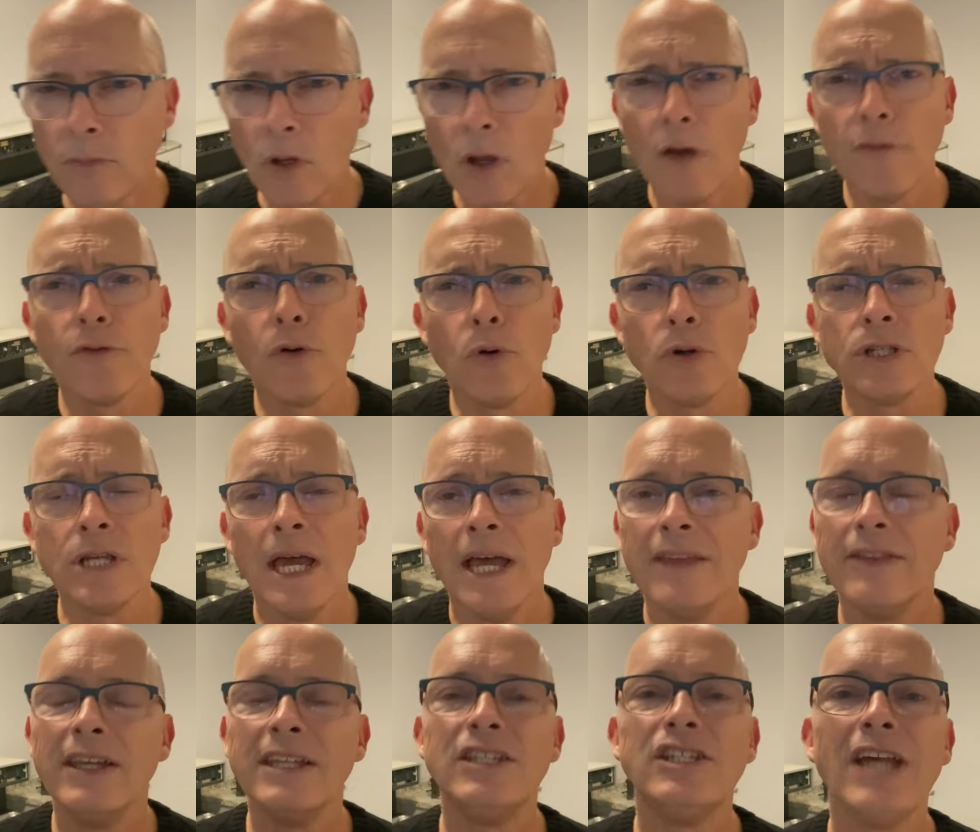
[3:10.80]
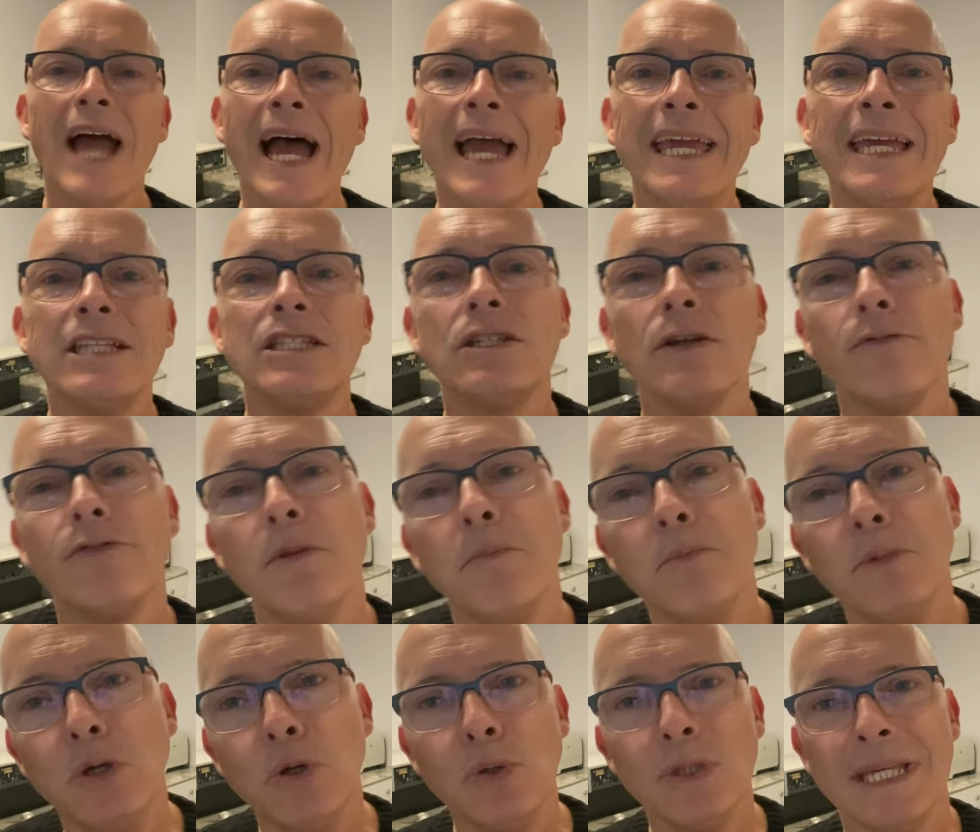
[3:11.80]
Of course, the giants of the
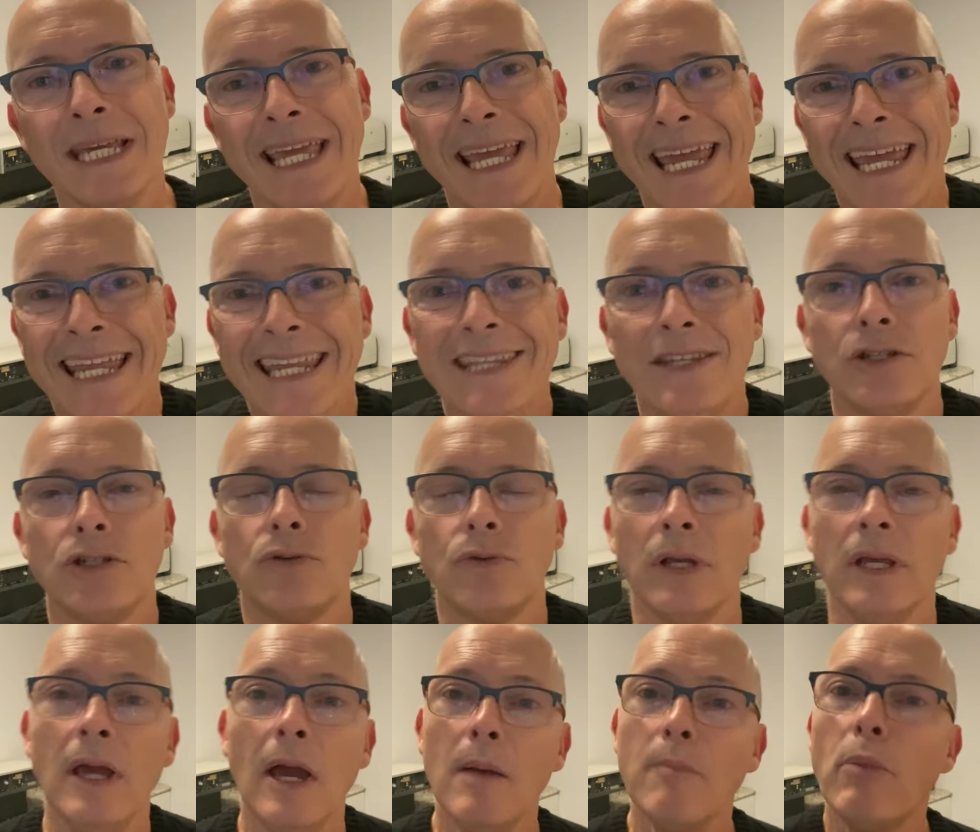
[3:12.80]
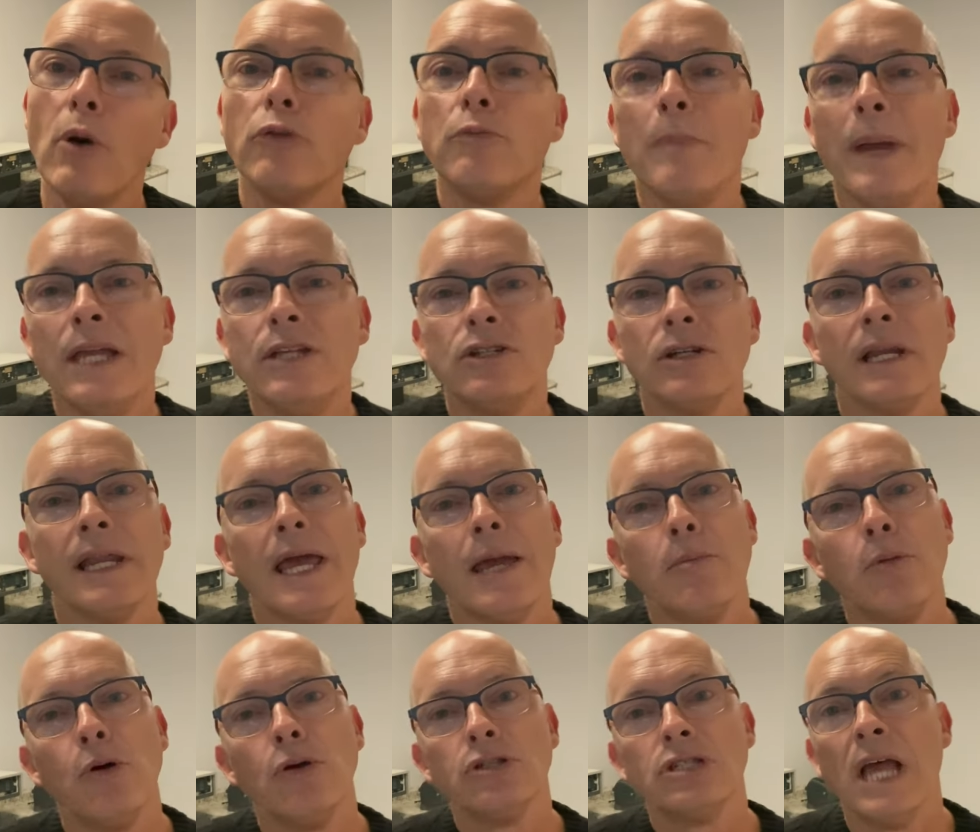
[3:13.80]
music industry, both major
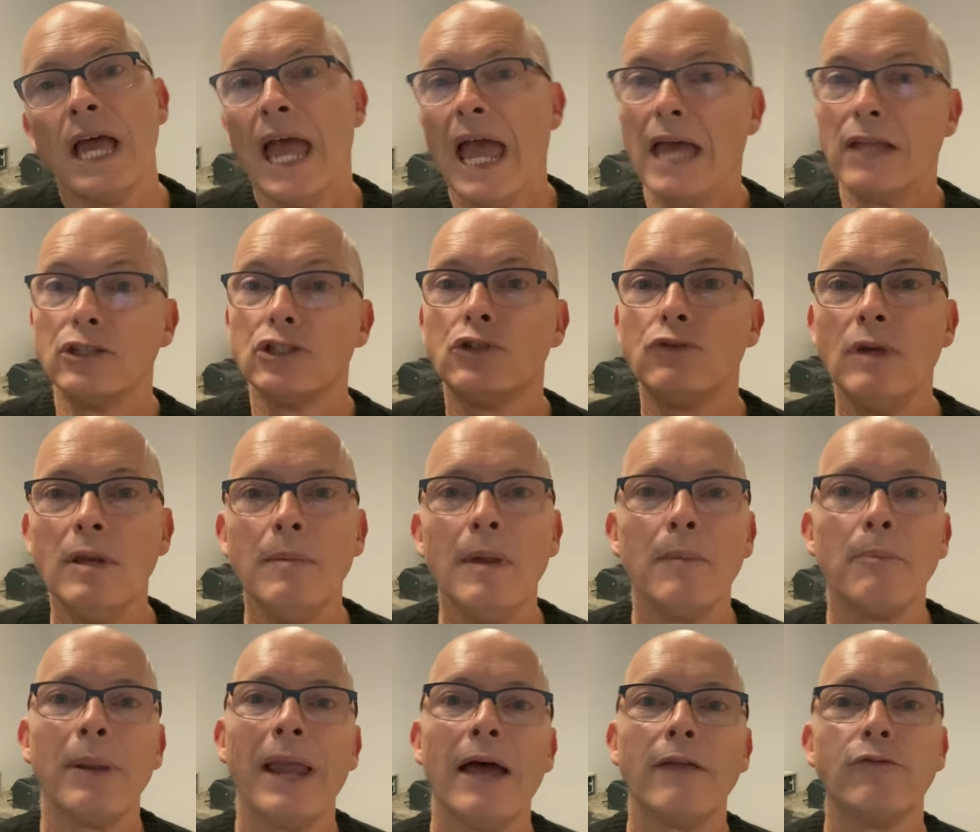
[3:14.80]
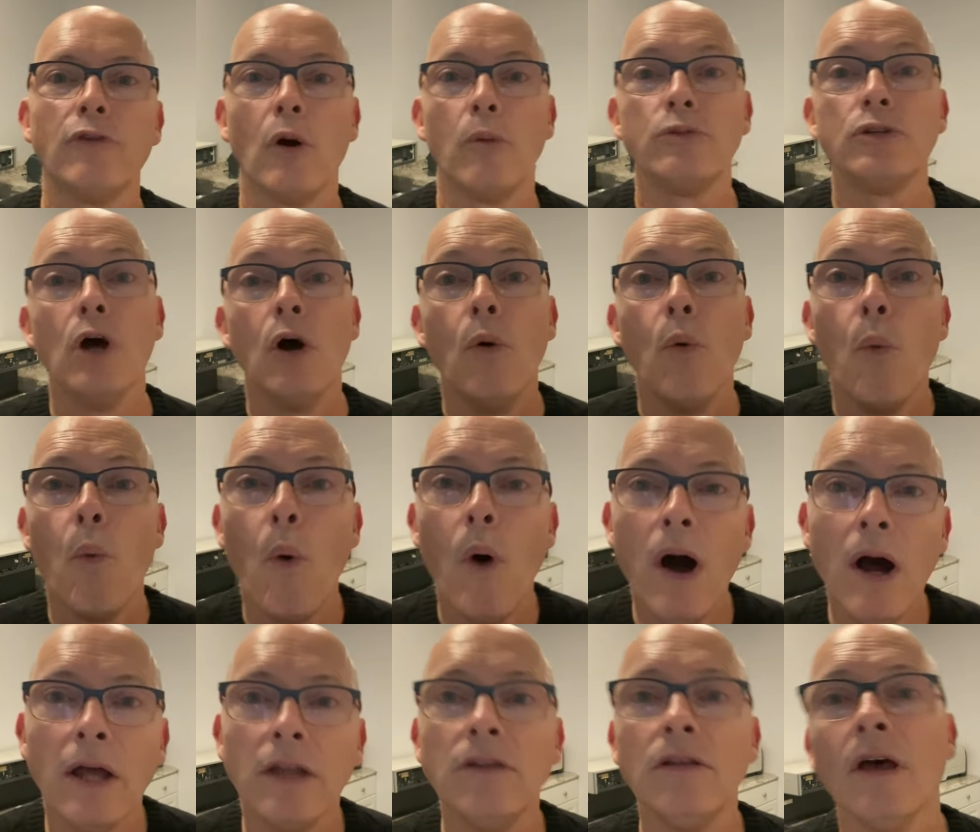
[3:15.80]
labels and streaming platforms,
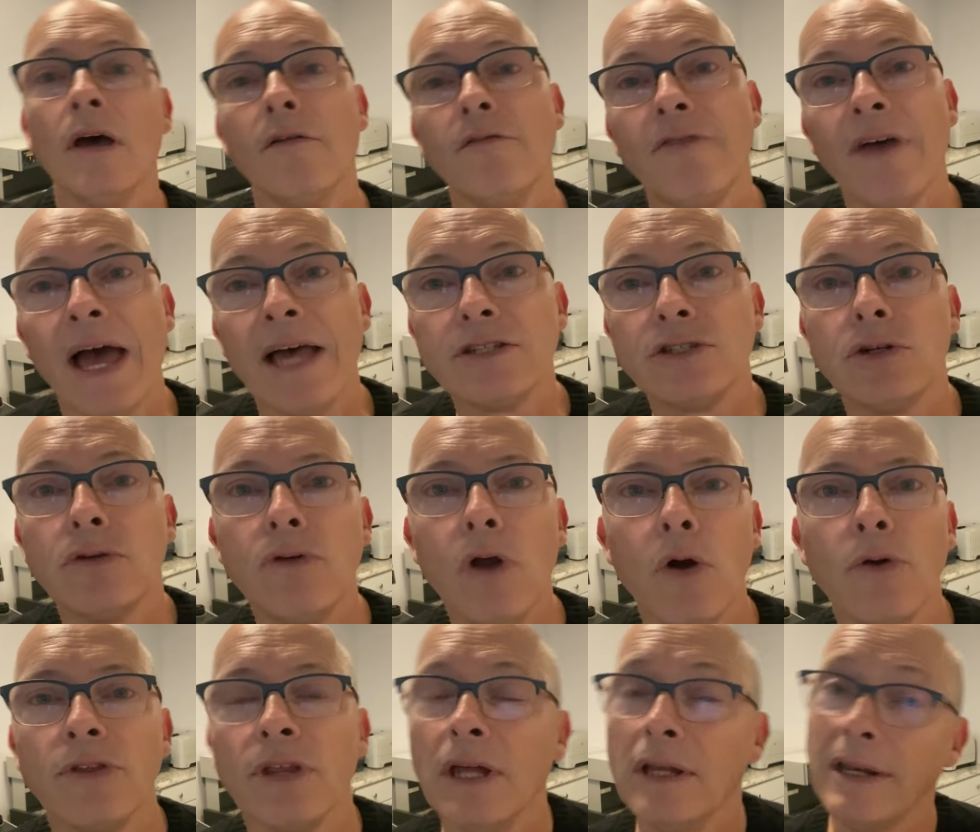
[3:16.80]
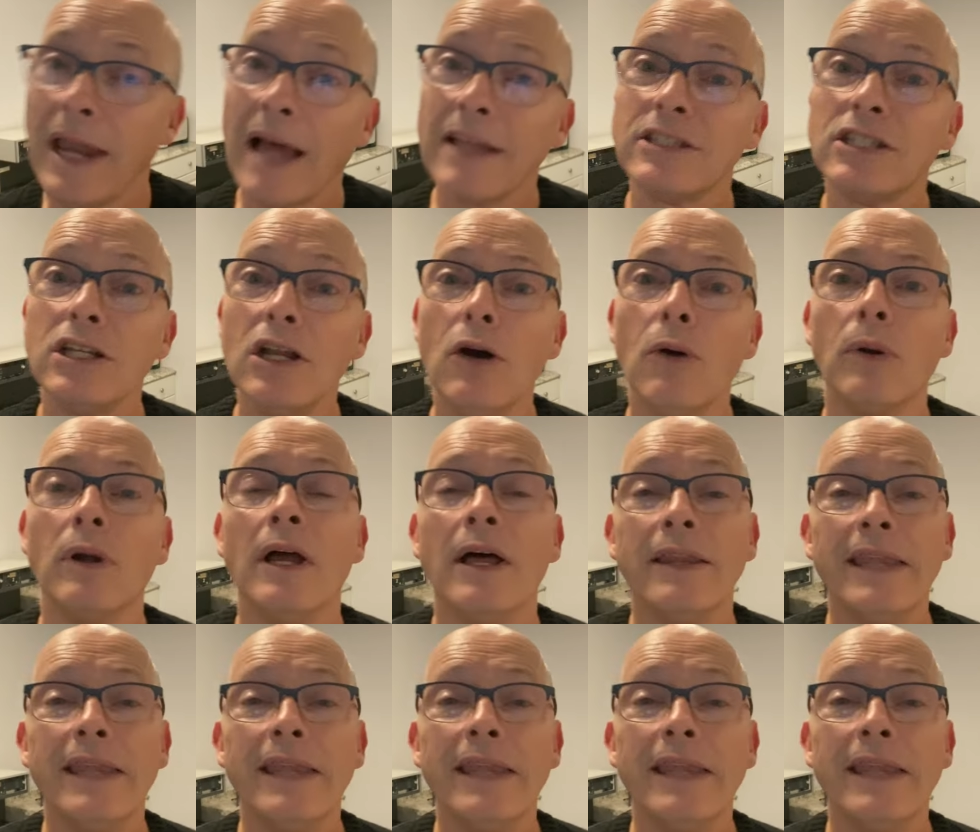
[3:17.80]
want faster growth, not slower.